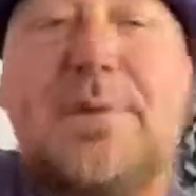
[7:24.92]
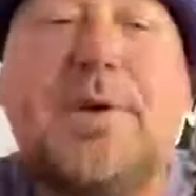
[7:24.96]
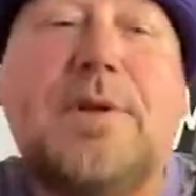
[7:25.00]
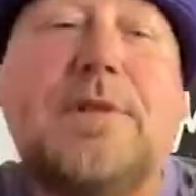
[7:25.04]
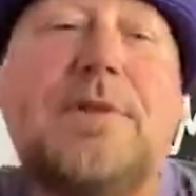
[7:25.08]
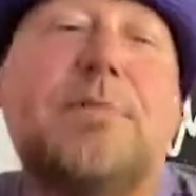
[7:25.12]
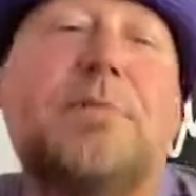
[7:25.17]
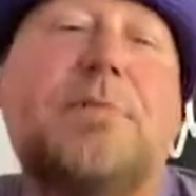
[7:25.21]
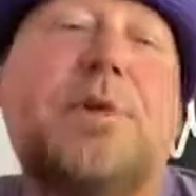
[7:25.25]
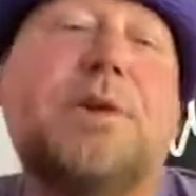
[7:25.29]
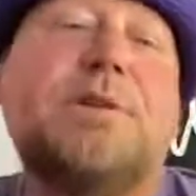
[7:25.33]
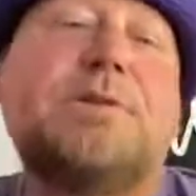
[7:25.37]
and the
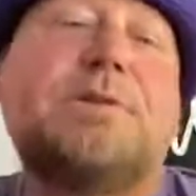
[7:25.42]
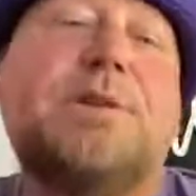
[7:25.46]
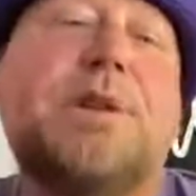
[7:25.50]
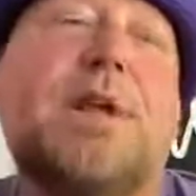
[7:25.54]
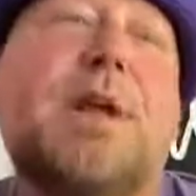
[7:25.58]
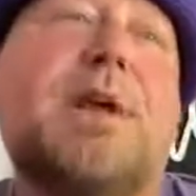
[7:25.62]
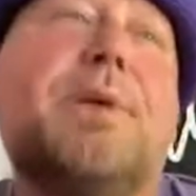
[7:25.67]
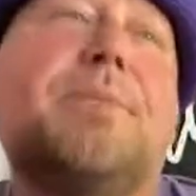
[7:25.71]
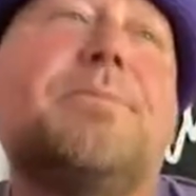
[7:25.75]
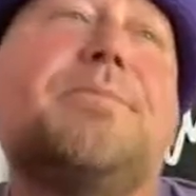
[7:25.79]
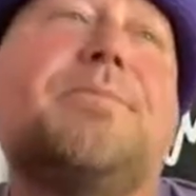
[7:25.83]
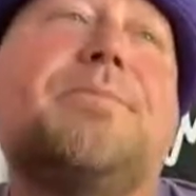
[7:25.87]
best
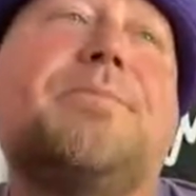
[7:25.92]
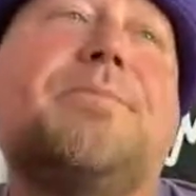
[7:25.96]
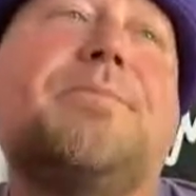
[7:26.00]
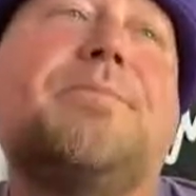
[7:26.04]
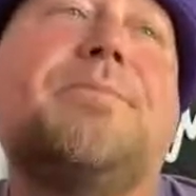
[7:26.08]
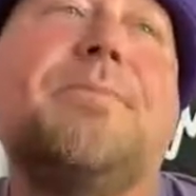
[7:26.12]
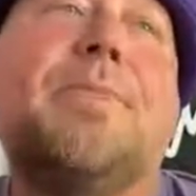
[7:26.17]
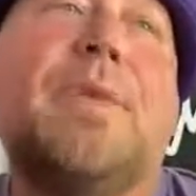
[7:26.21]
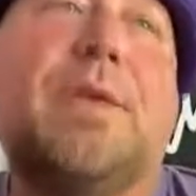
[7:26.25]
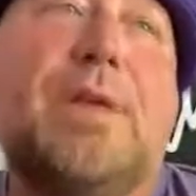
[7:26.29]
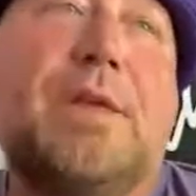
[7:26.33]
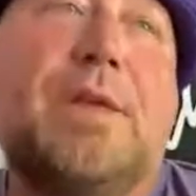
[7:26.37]
name.
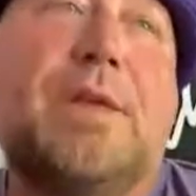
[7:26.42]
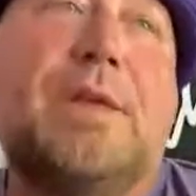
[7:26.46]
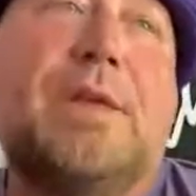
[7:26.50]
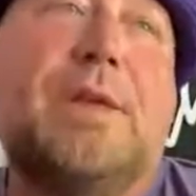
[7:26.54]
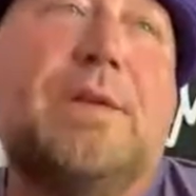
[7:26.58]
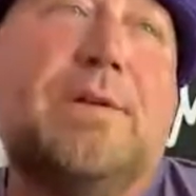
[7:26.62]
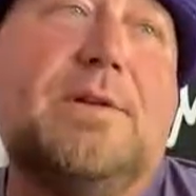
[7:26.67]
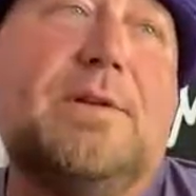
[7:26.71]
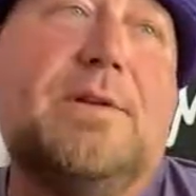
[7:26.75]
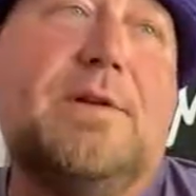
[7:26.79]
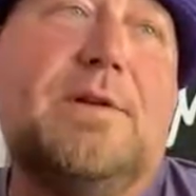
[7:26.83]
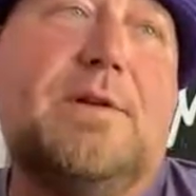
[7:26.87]

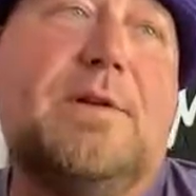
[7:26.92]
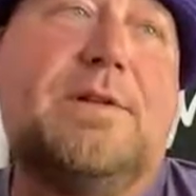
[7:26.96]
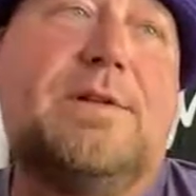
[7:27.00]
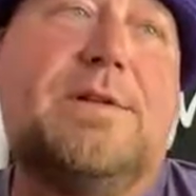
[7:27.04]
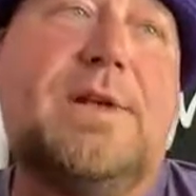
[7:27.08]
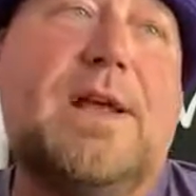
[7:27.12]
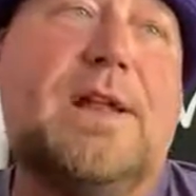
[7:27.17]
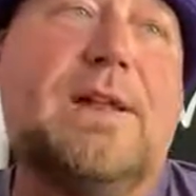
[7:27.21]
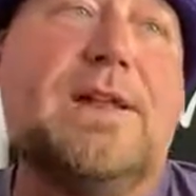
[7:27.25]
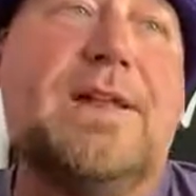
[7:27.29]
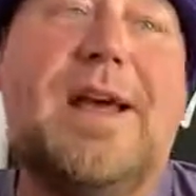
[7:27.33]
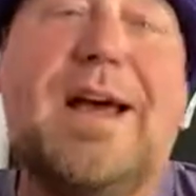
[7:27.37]

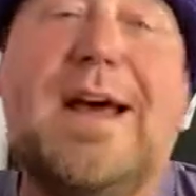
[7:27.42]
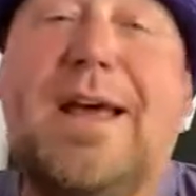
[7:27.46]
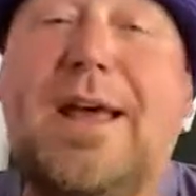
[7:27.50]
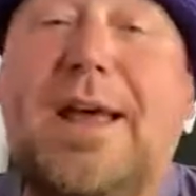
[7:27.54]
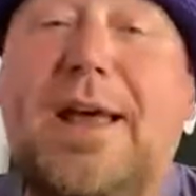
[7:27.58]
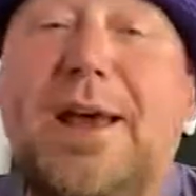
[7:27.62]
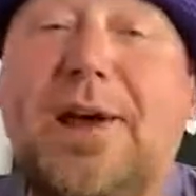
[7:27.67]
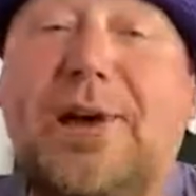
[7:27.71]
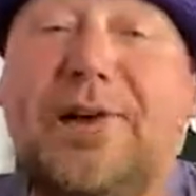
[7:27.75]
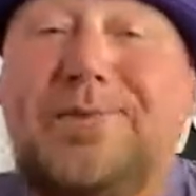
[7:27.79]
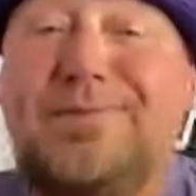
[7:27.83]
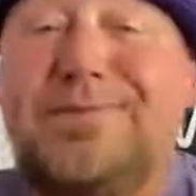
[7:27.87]
Dead guy
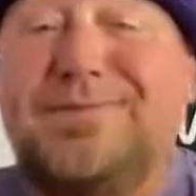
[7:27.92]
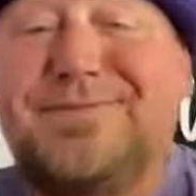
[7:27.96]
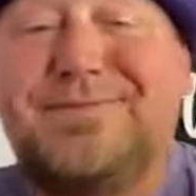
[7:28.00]
ale.